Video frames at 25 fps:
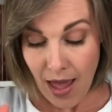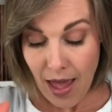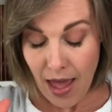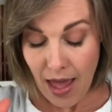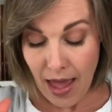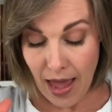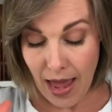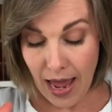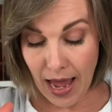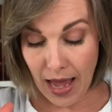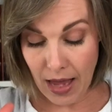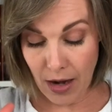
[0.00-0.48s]

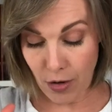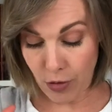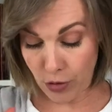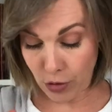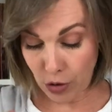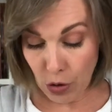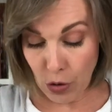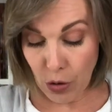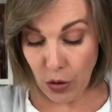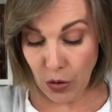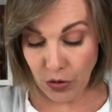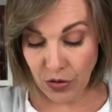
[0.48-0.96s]
Or
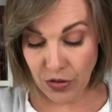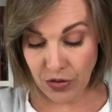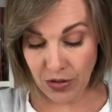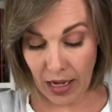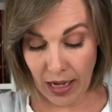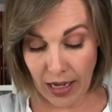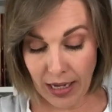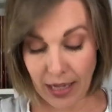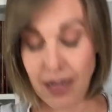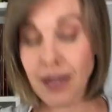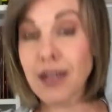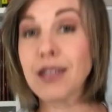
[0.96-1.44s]
Logos
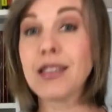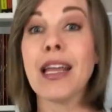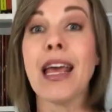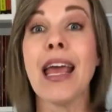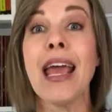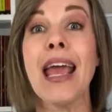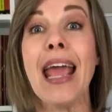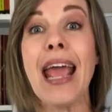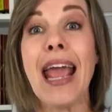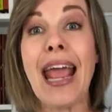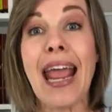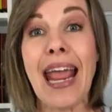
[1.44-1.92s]
Science,
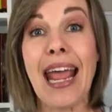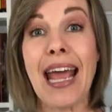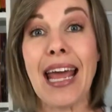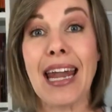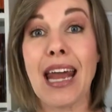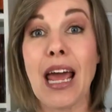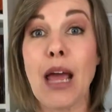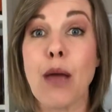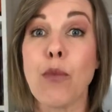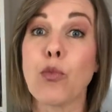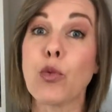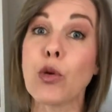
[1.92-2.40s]
and
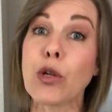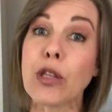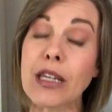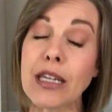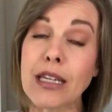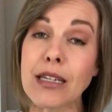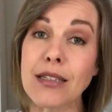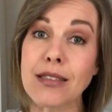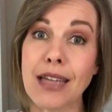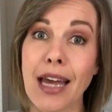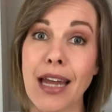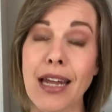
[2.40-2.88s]
I'm really
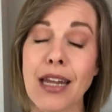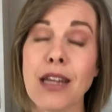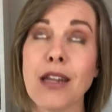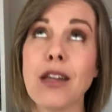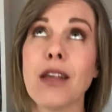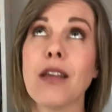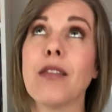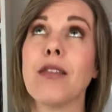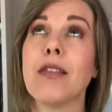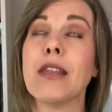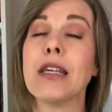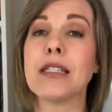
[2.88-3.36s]
excited.